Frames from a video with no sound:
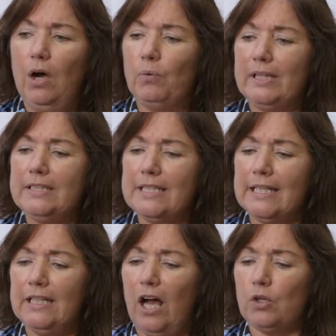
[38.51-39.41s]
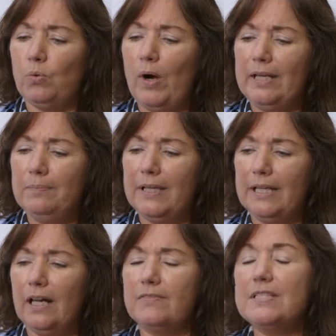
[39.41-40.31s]
We did uh, quite a
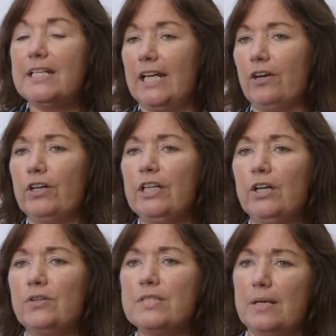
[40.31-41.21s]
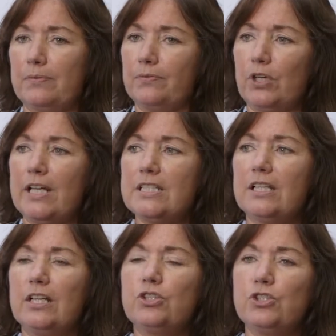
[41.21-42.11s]
bit of scenarios up front
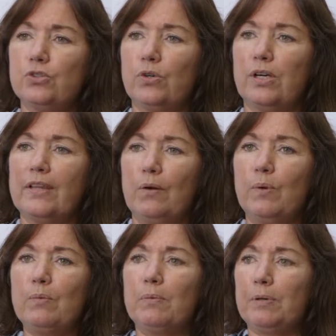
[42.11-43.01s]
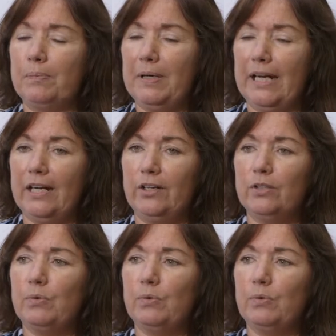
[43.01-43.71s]
to ensure that we were prepared.